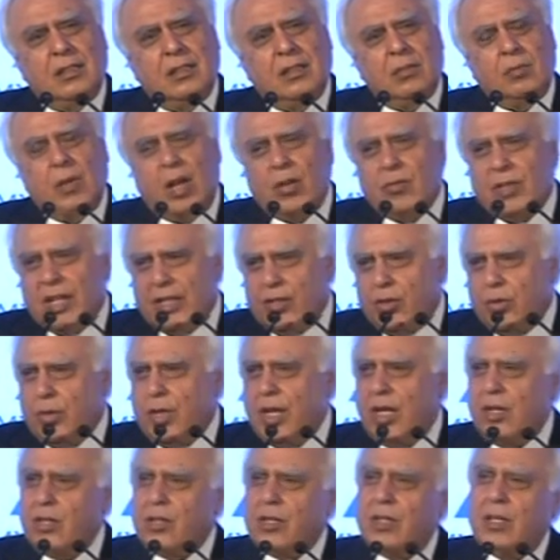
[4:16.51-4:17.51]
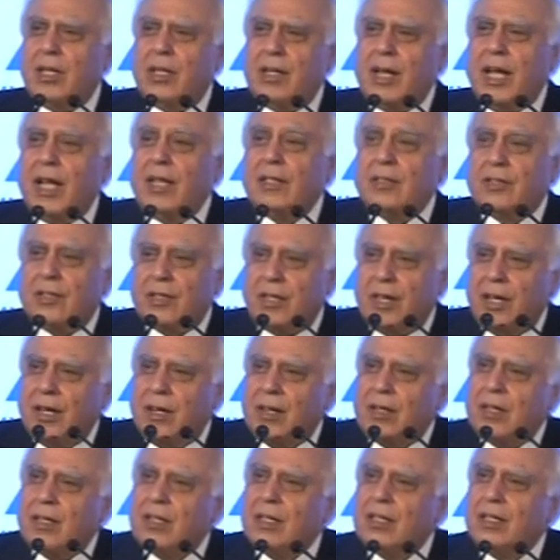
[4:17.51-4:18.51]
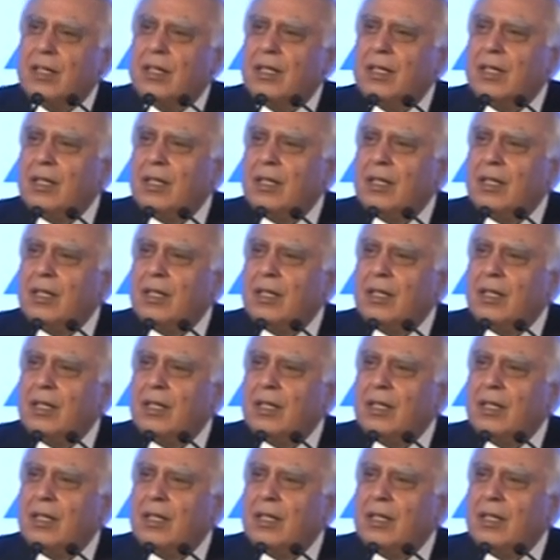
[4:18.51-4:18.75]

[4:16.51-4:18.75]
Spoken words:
about education and healthcare